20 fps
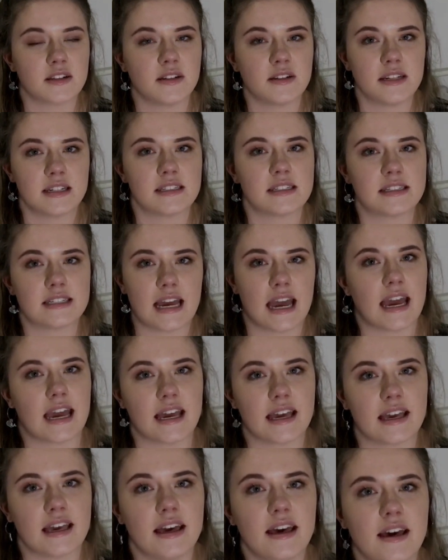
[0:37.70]
that you need to
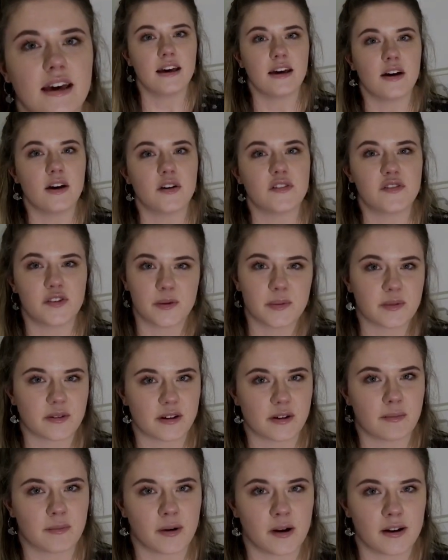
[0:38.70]
take for
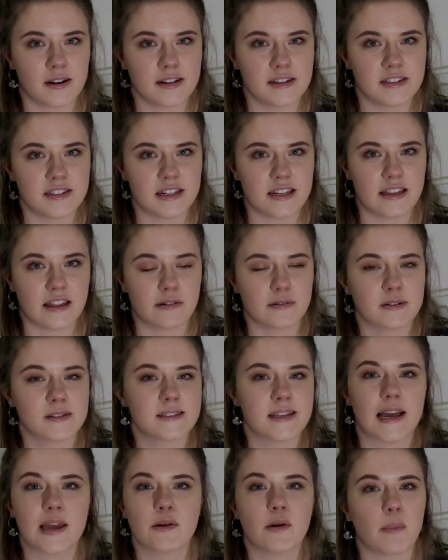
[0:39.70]
marine biology that will
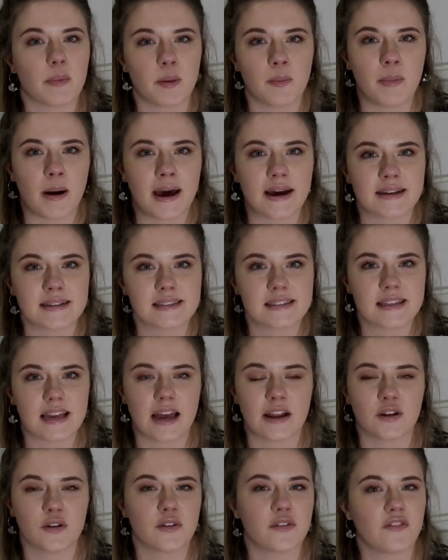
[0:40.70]
set you up the best
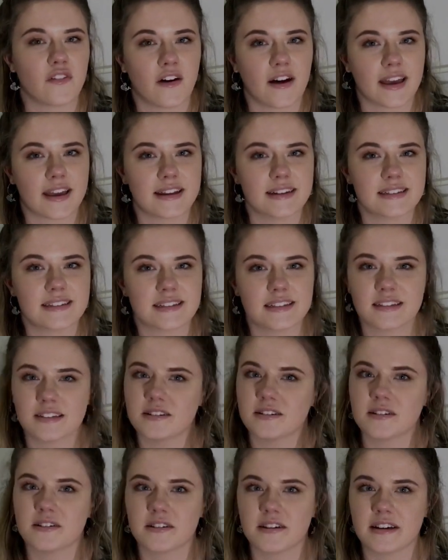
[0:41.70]
and you'll find the
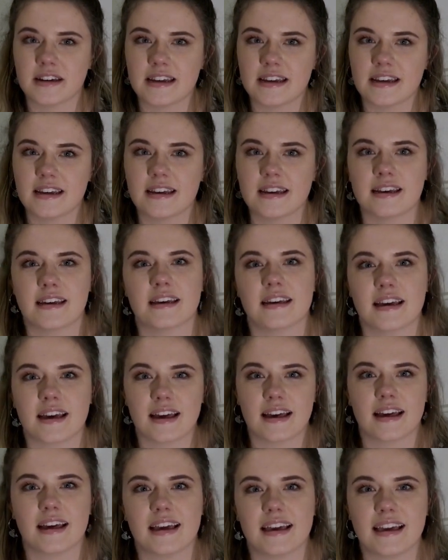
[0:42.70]
degree
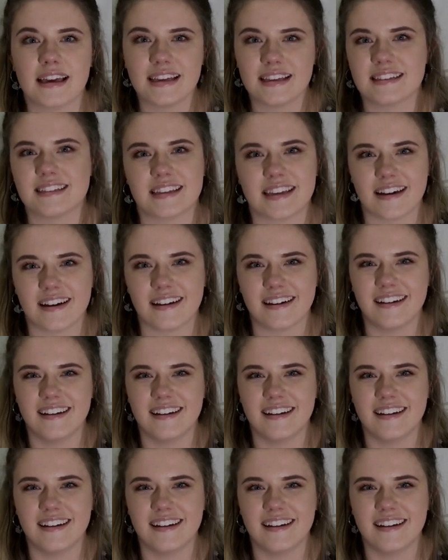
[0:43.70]
easier.